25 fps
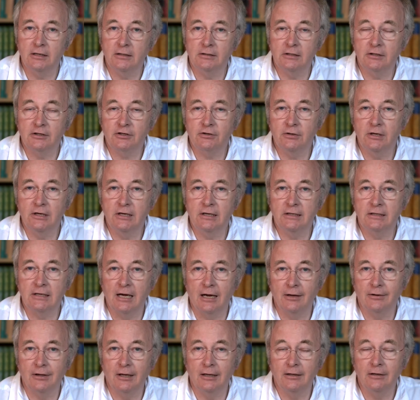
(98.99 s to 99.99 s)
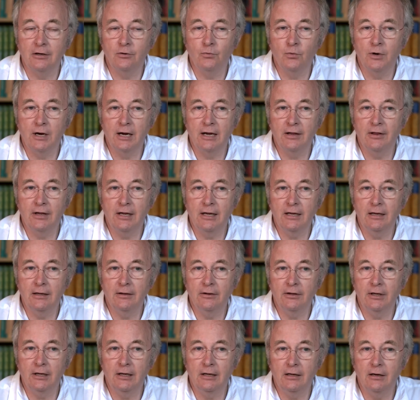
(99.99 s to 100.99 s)
It's a street in South London where
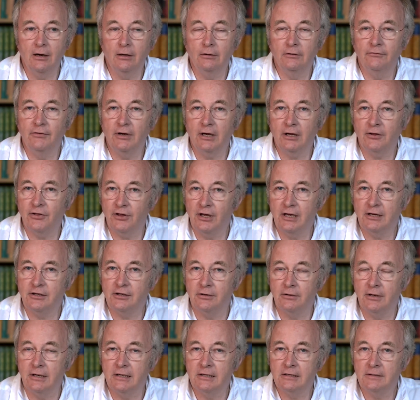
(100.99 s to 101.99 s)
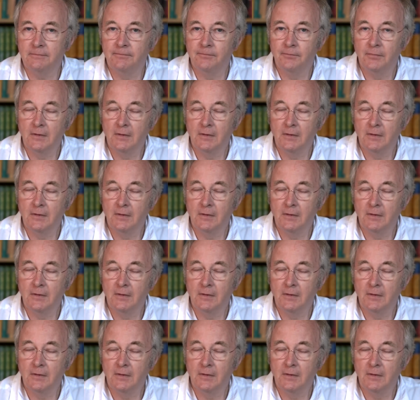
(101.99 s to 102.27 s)
the Old Vic Theatre is.